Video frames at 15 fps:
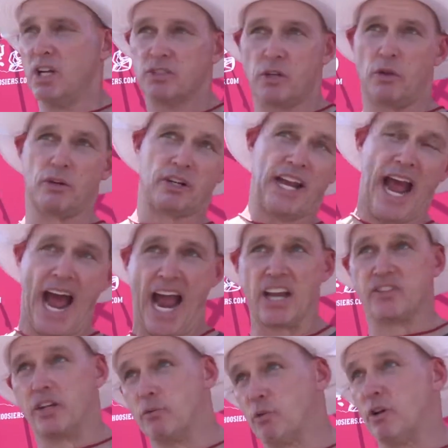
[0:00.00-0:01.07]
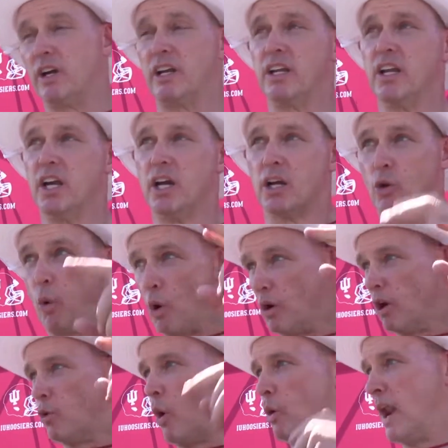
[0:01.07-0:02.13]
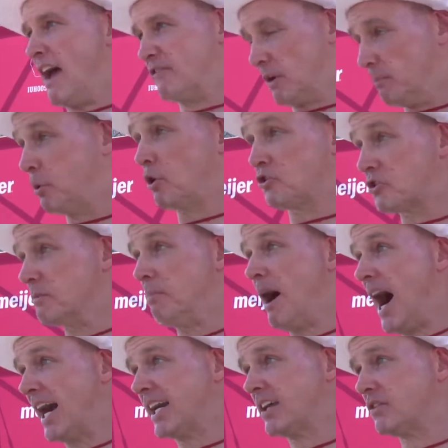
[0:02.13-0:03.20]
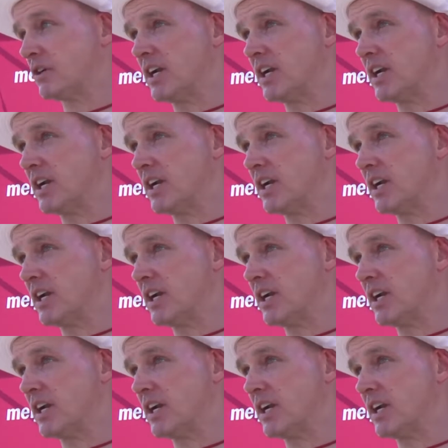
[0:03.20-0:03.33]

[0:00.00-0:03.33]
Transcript: So they're guys that really, quote unquote, have to push the pocket.